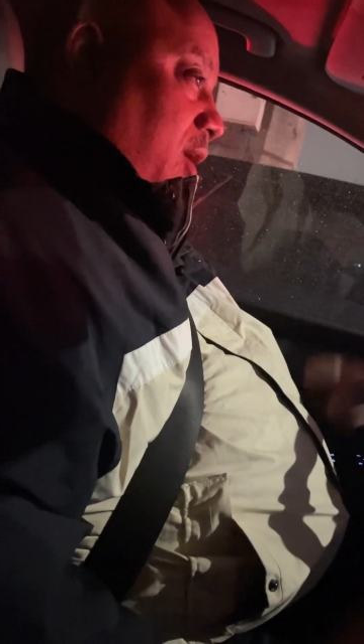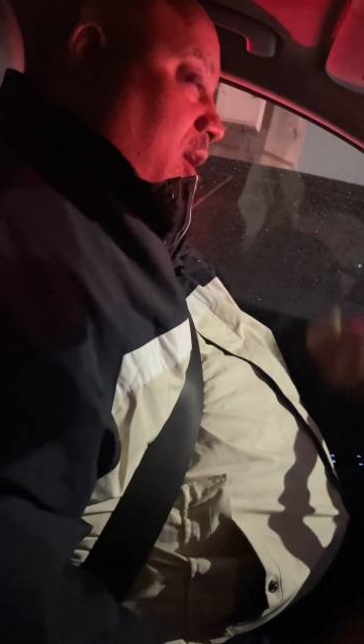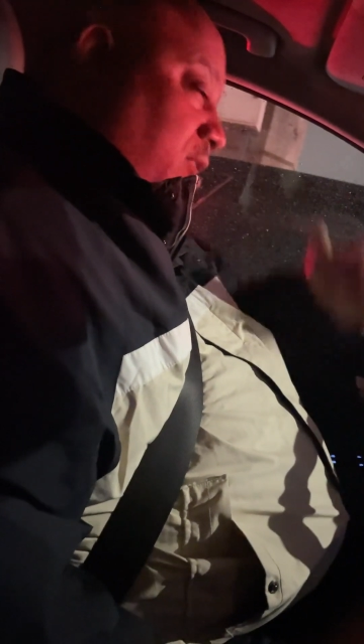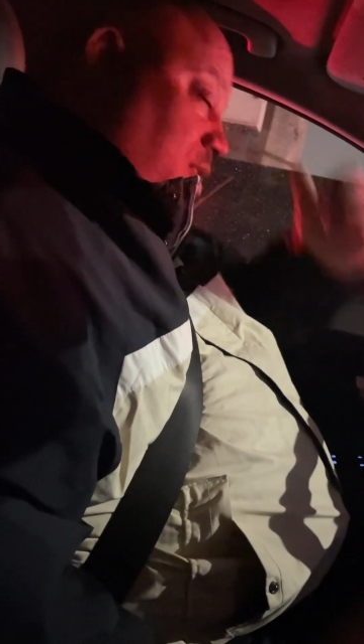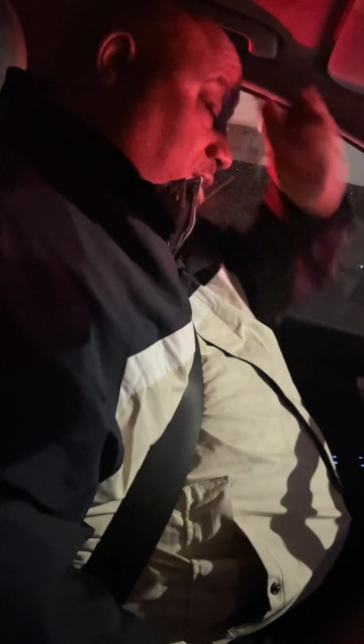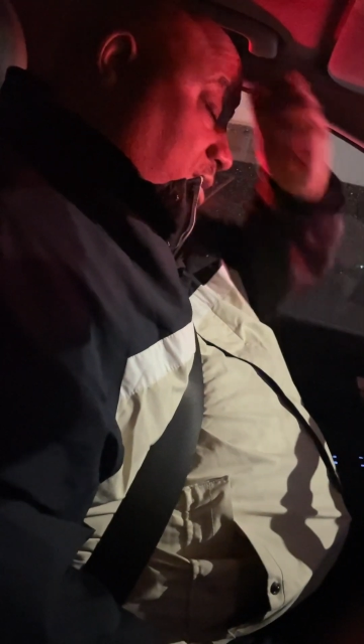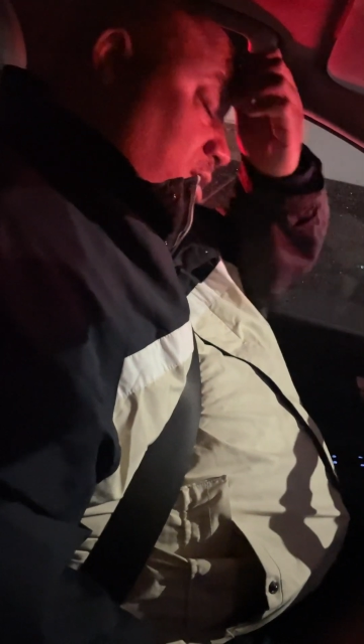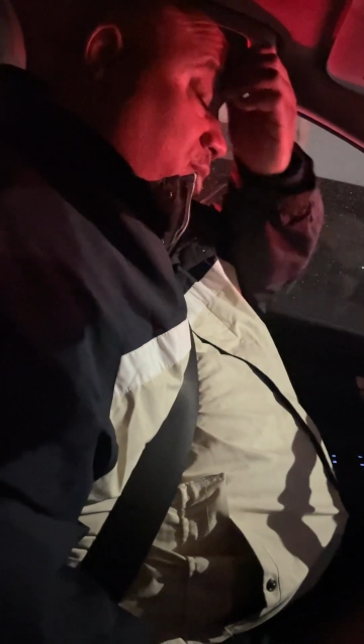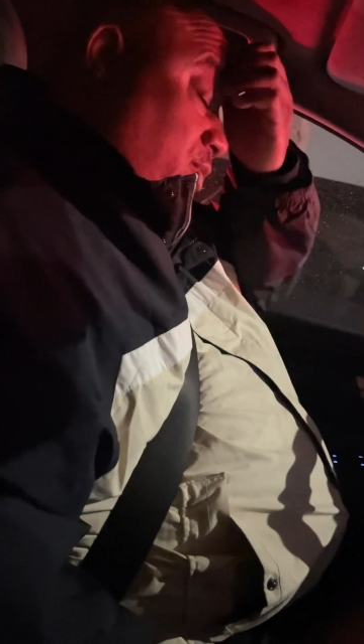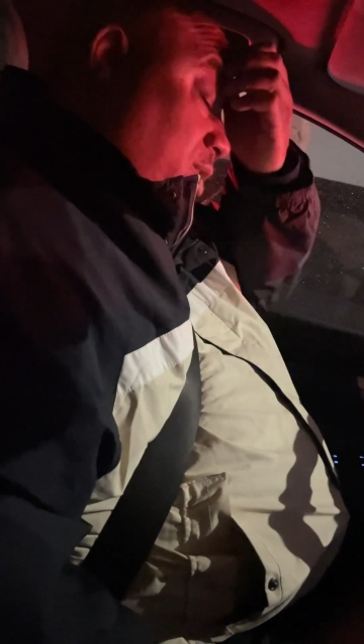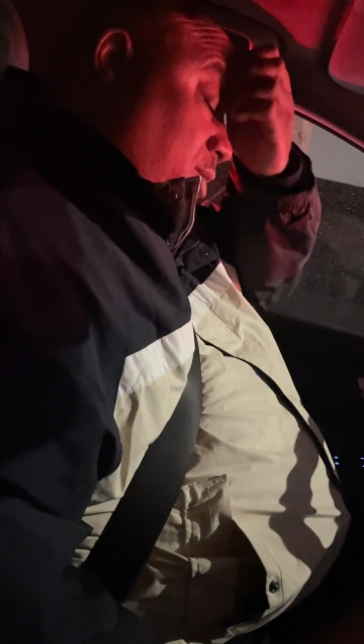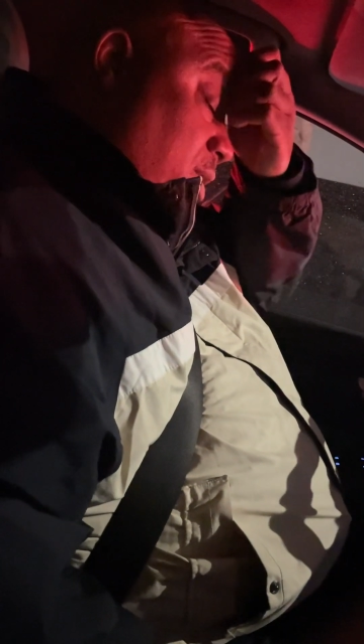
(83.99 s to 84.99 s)
I said, this nigga
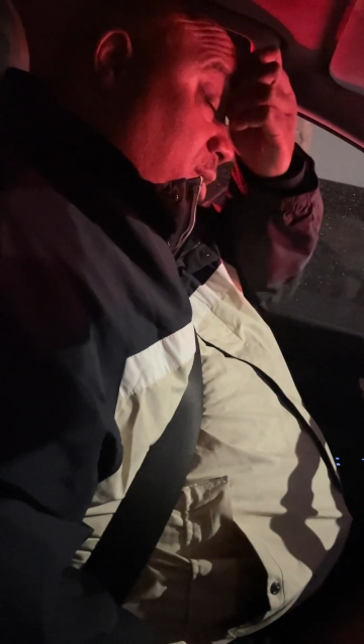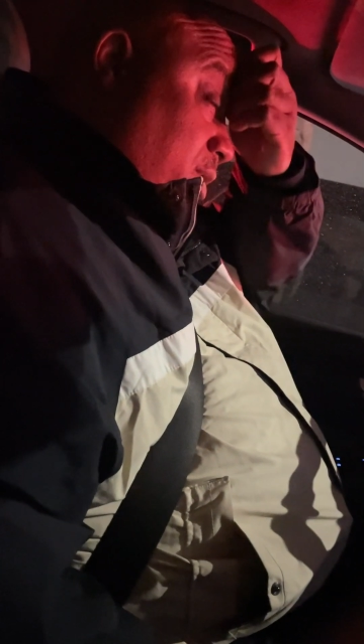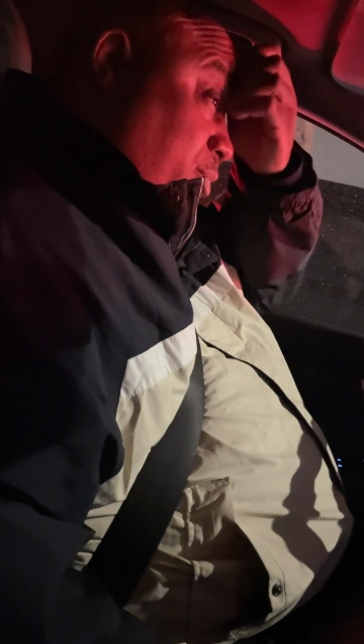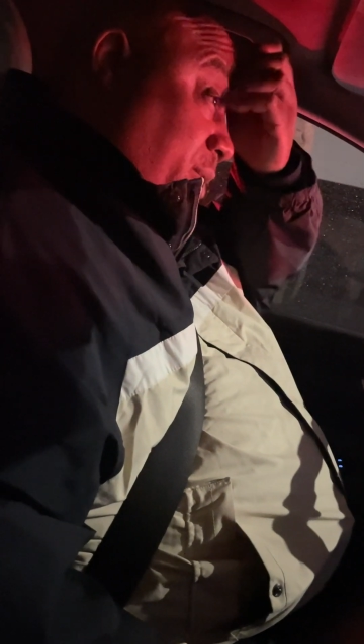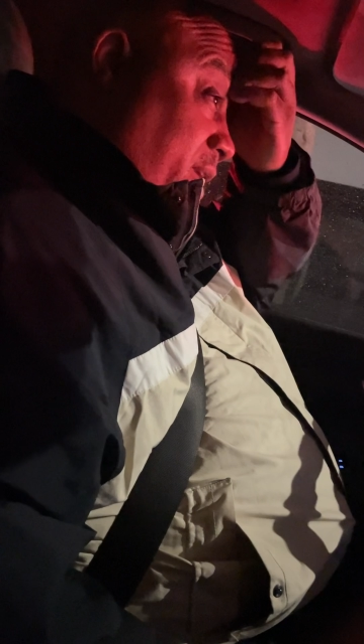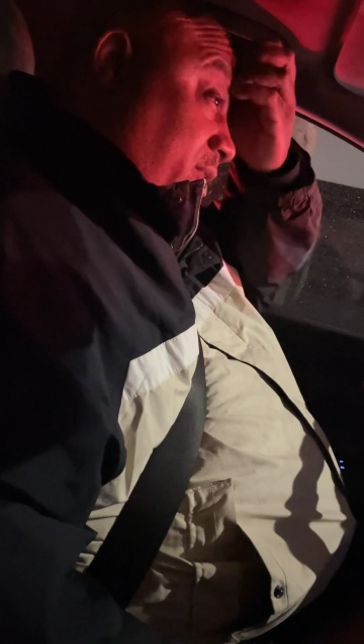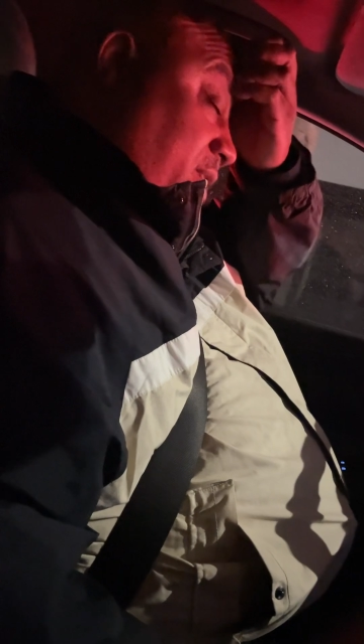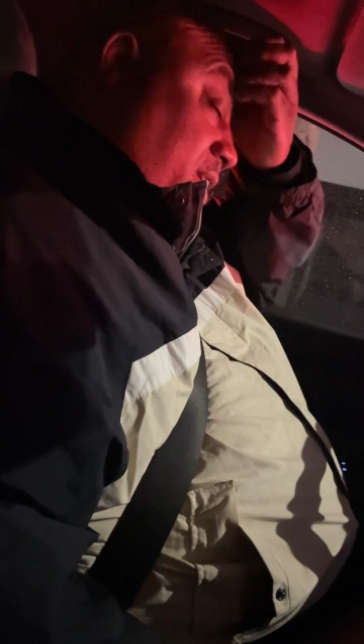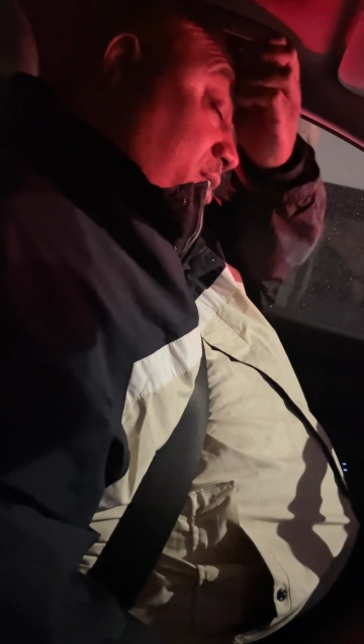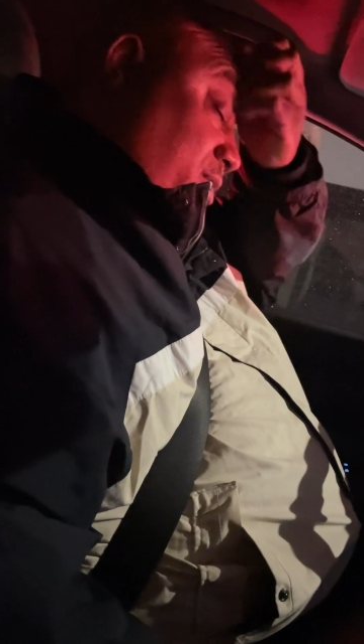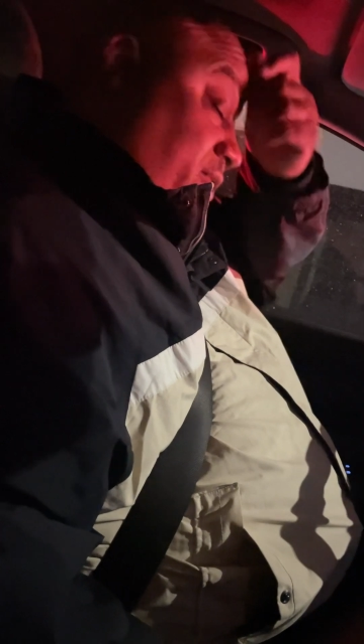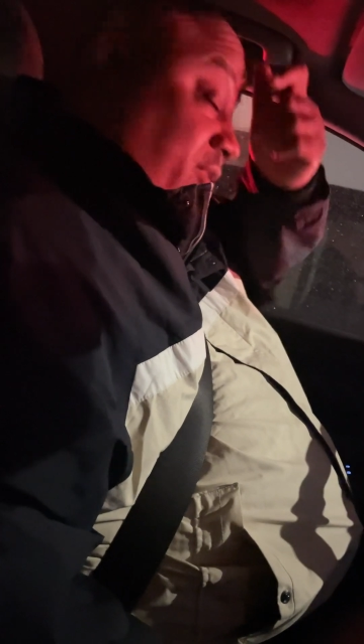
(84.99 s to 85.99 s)
running around with his pants
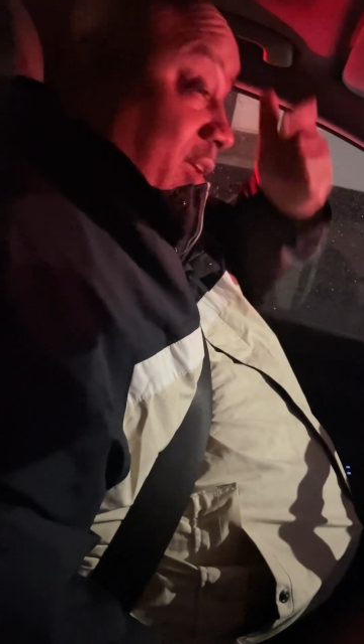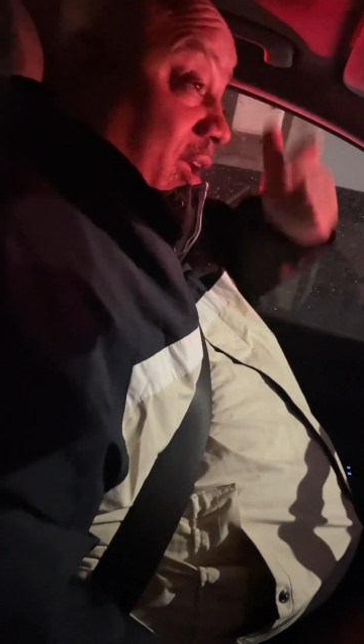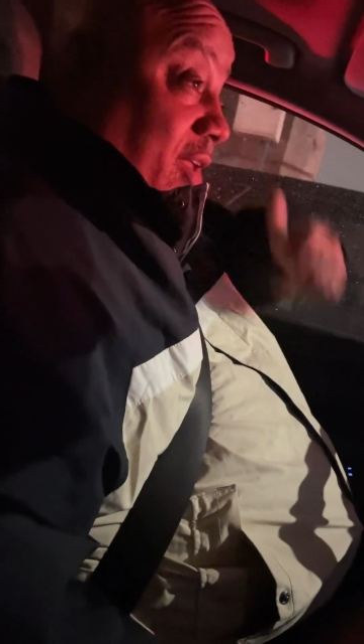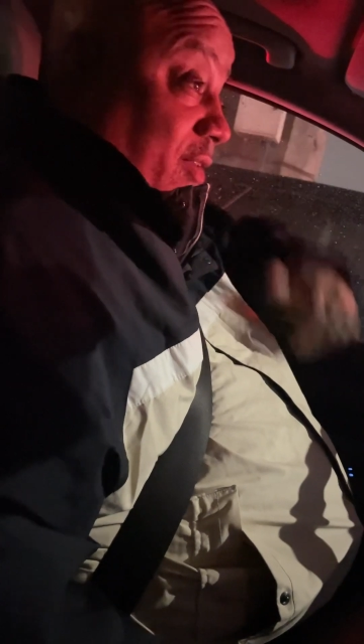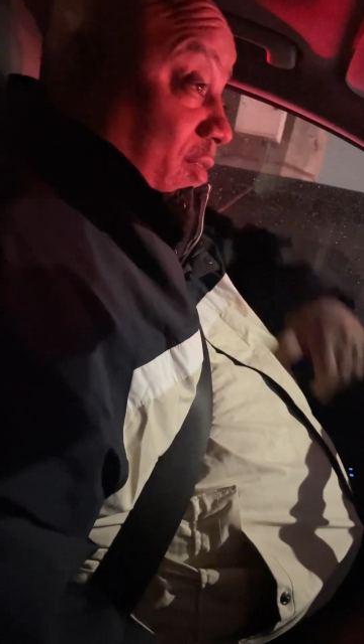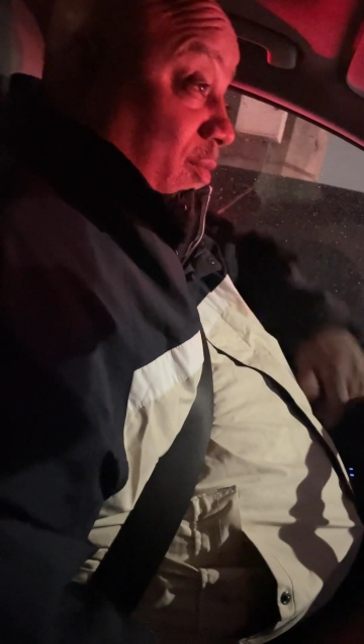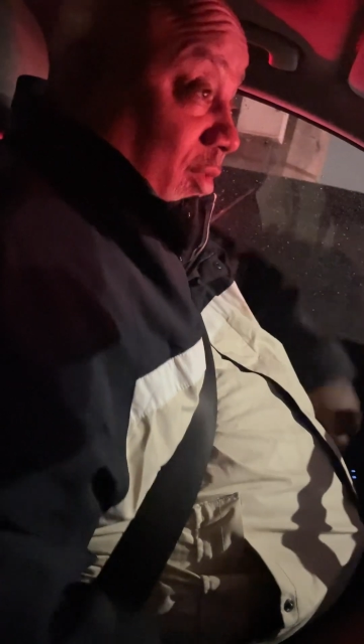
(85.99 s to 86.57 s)
hanging off his ass.